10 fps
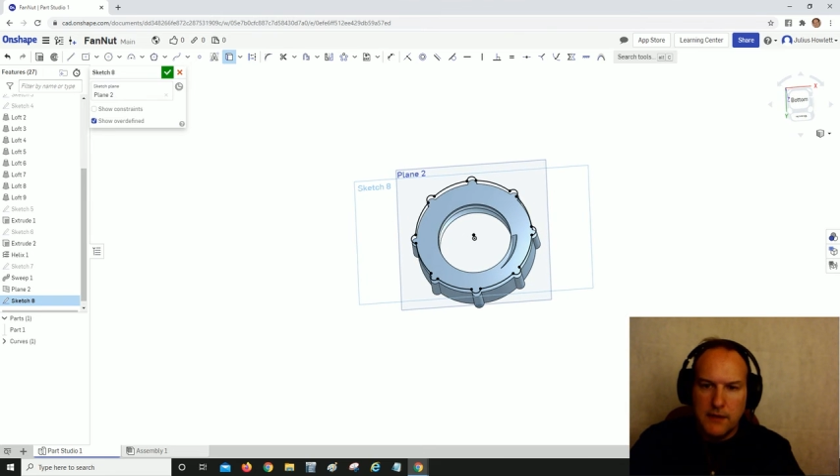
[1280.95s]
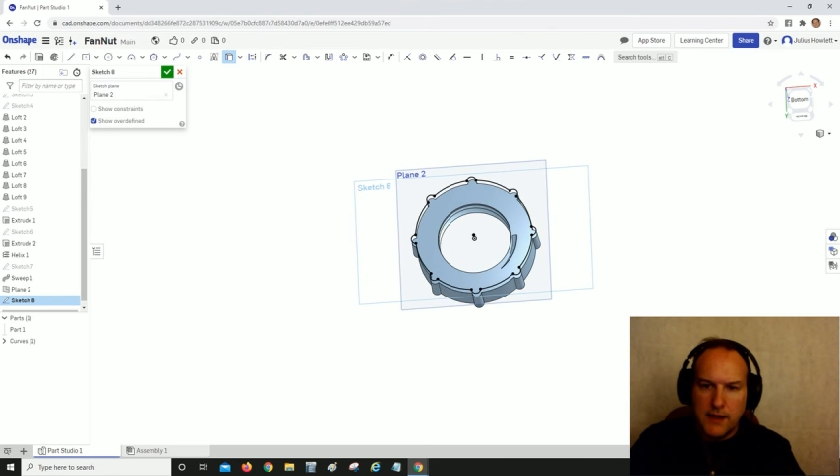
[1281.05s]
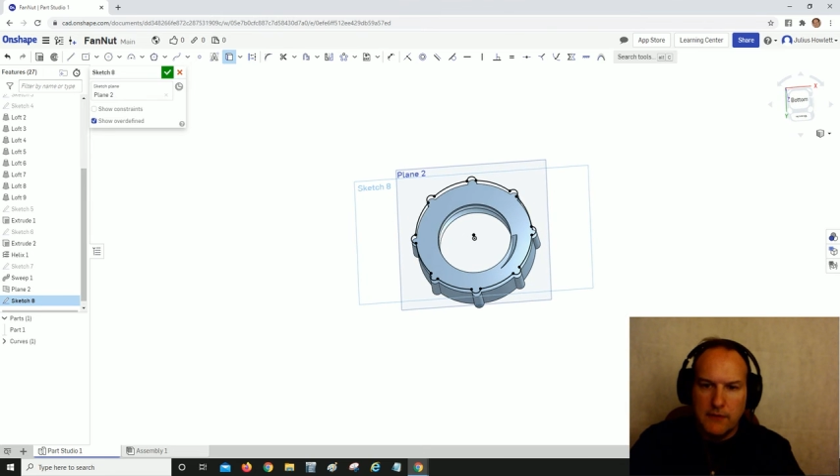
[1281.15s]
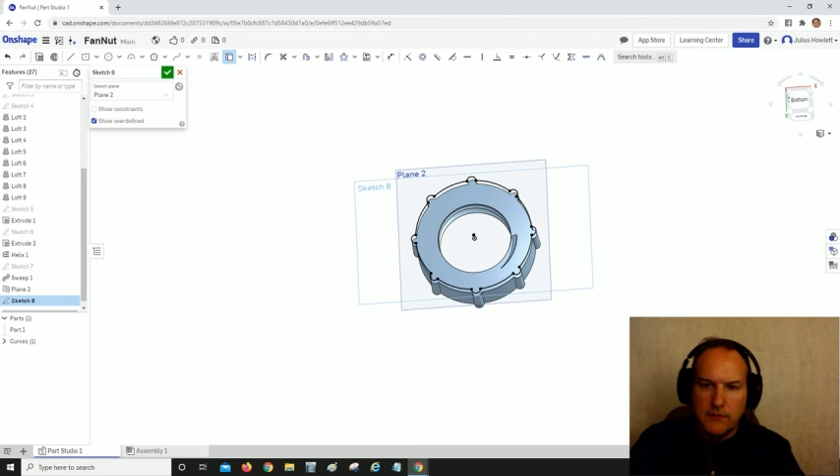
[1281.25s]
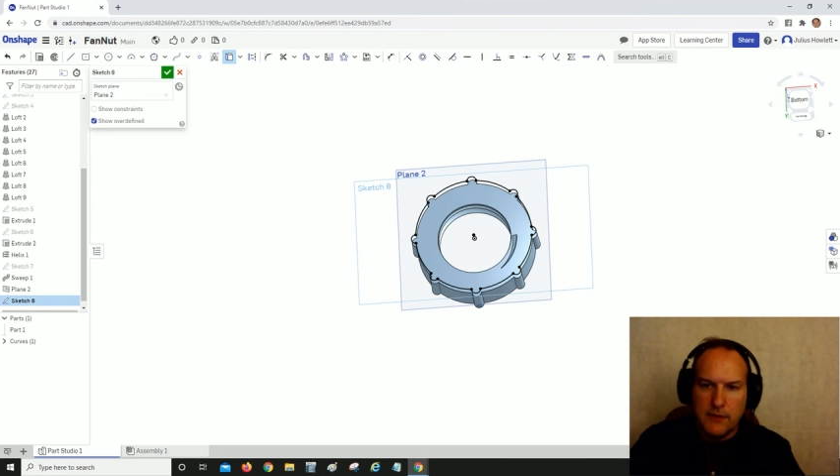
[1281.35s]

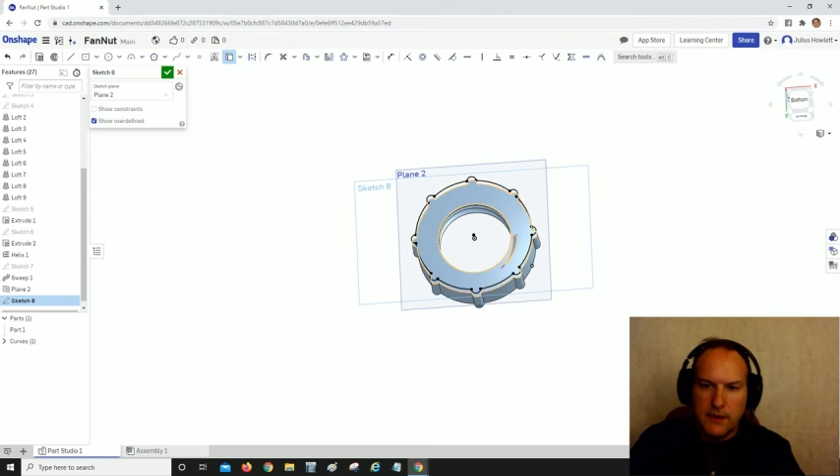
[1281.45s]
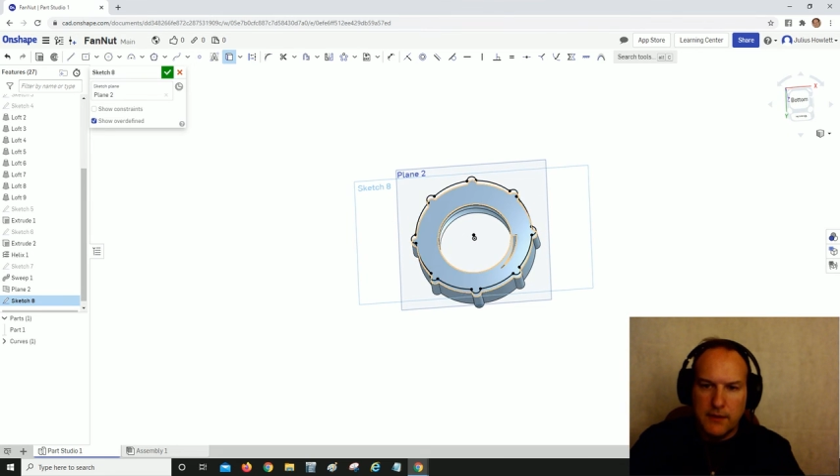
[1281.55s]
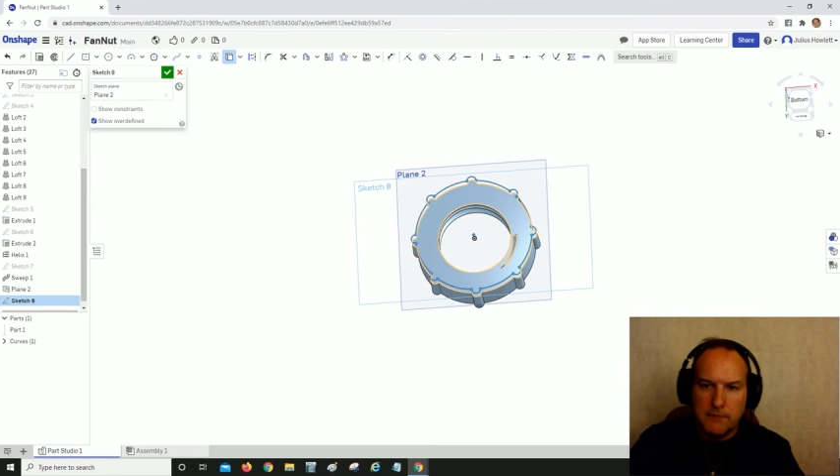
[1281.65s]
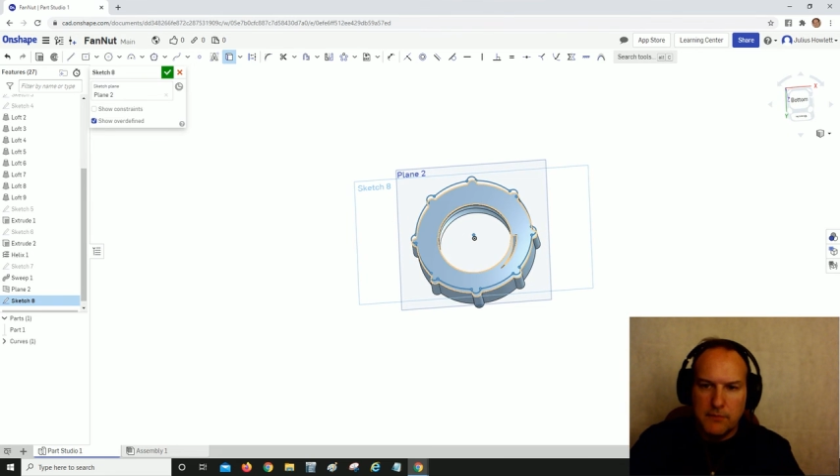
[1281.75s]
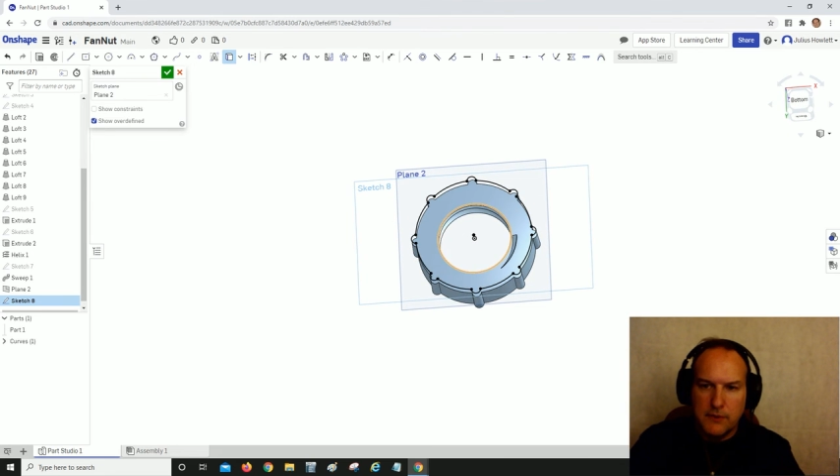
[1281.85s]
everything
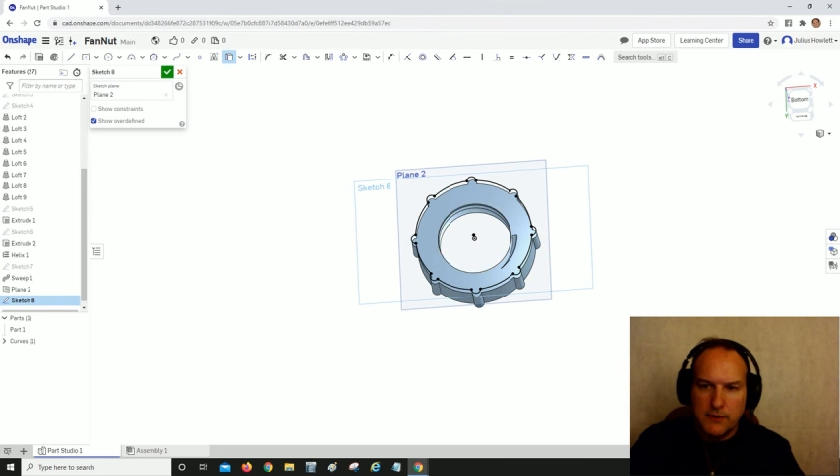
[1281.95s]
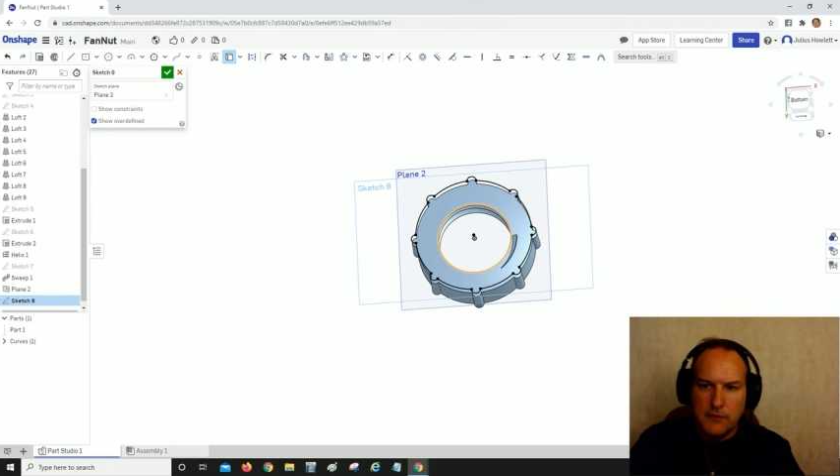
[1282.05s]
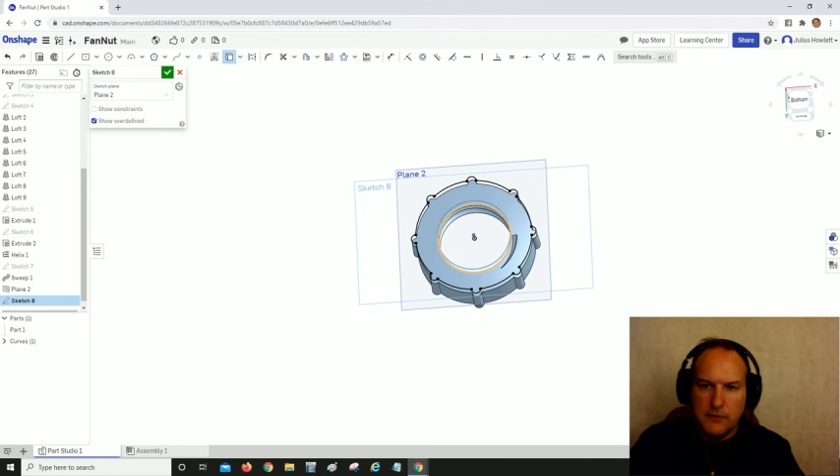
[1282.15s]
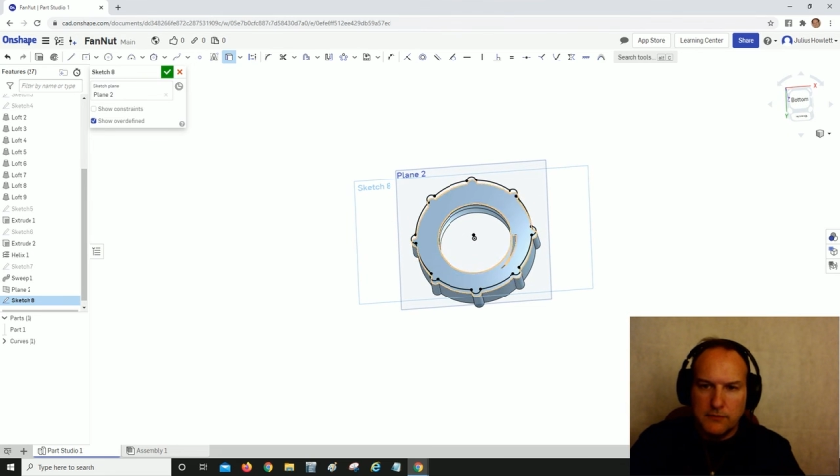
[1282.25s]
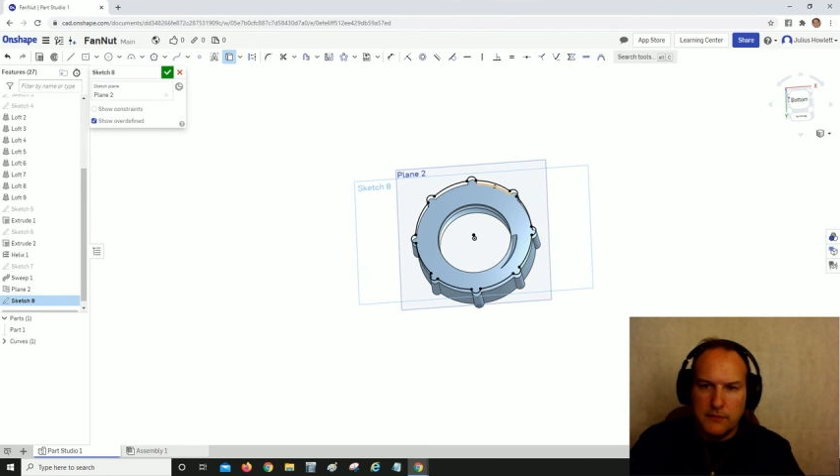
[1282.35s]

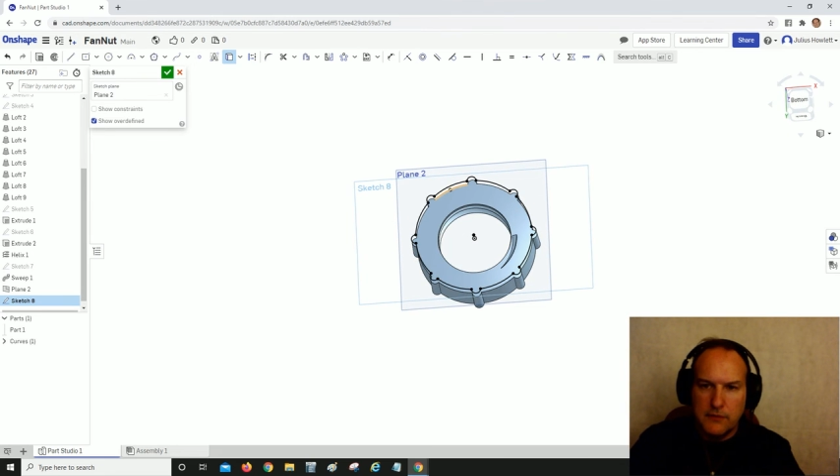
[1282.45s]
below